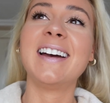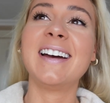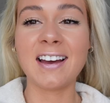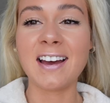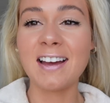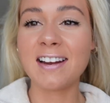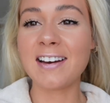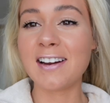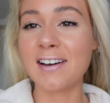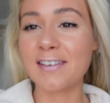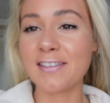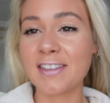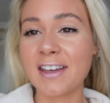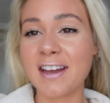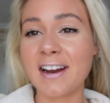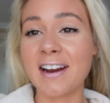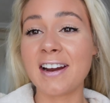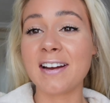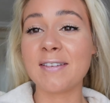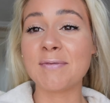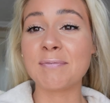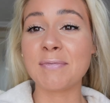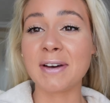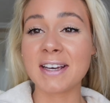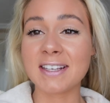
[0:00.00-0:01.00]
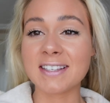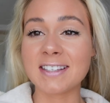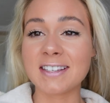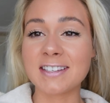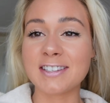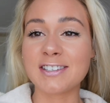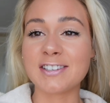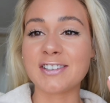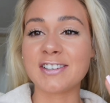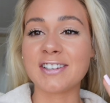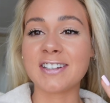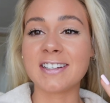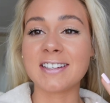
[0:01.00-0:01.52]
I love that my
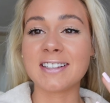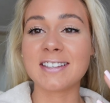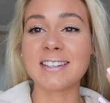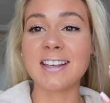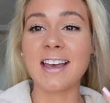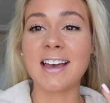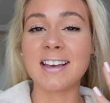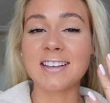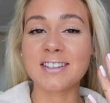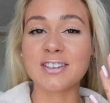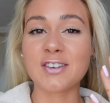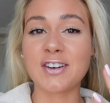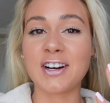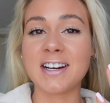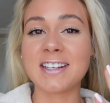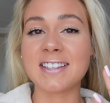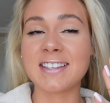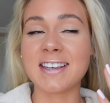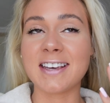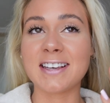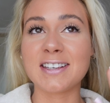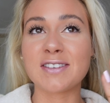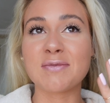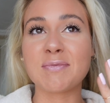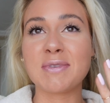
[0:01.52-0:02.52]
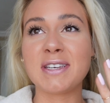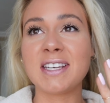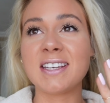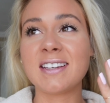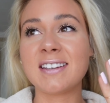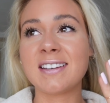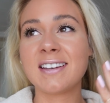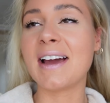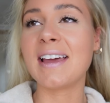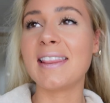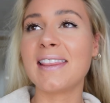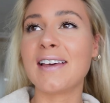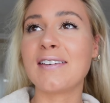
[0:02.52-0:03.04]
sister is as crazy as me.
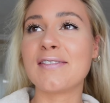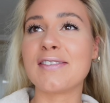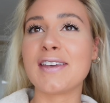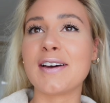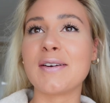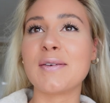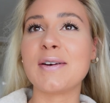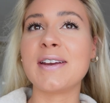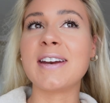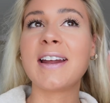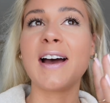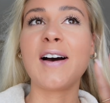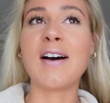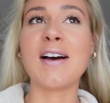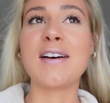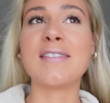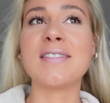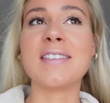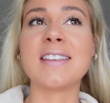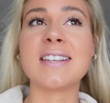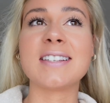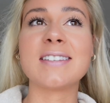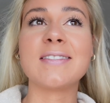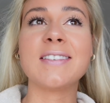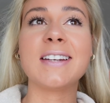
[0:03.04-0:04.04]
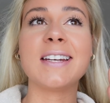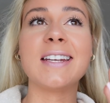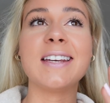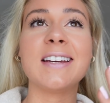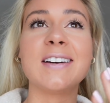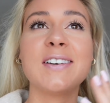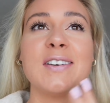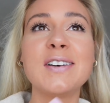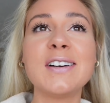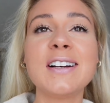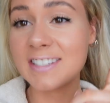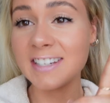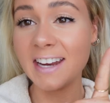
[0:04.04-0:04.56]
I love that we now have this
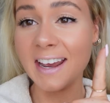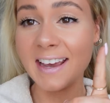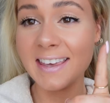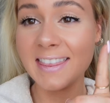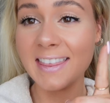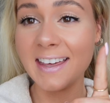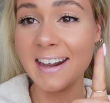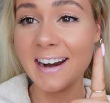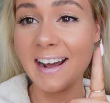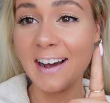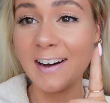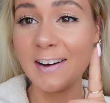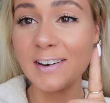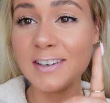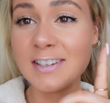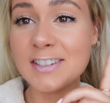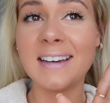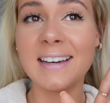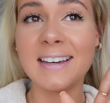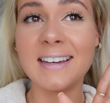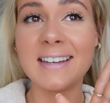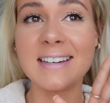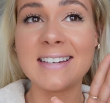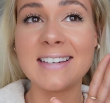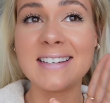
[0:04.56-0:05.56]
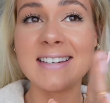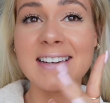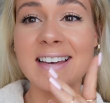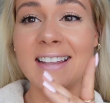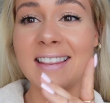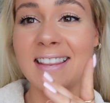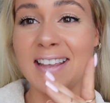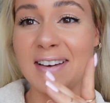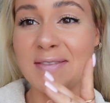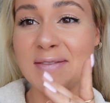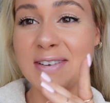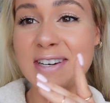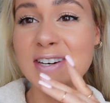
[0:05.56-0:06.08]
video. Check that out and
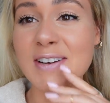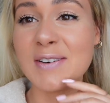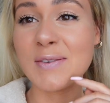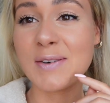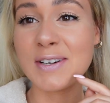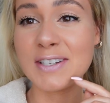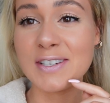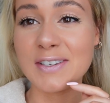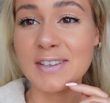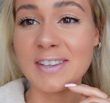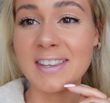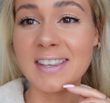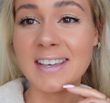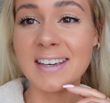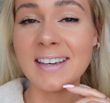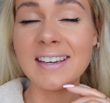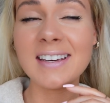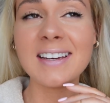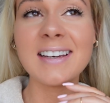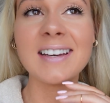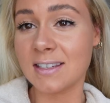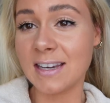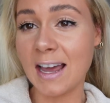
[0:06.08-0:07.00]
let me know what you think.